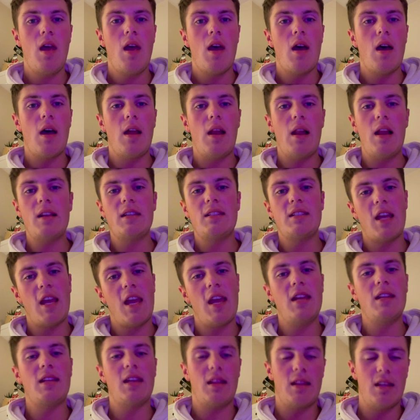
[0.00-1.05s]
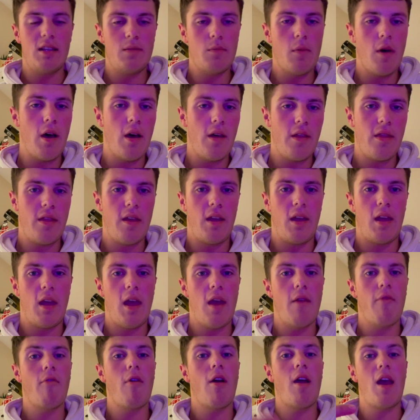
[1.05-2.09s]
And let's say he did the smarter thing here,
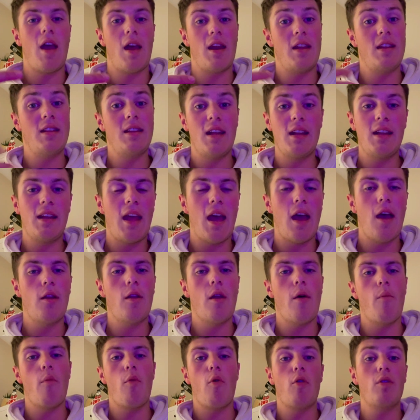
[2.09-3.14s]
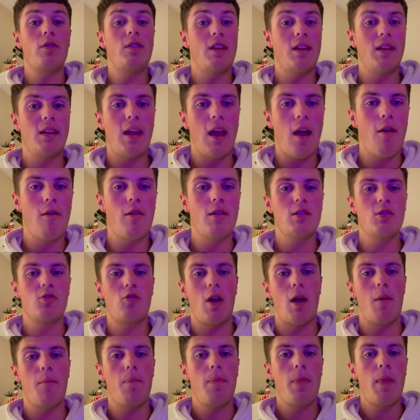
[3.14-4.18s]
right, and he did get a number or did get her
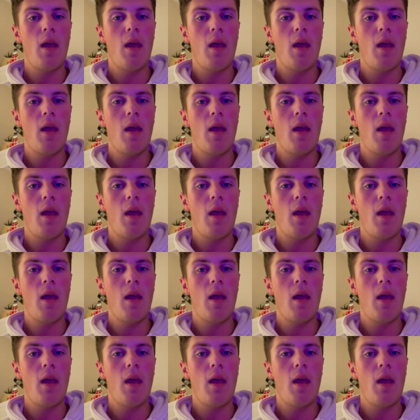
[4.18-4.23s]
Instagram.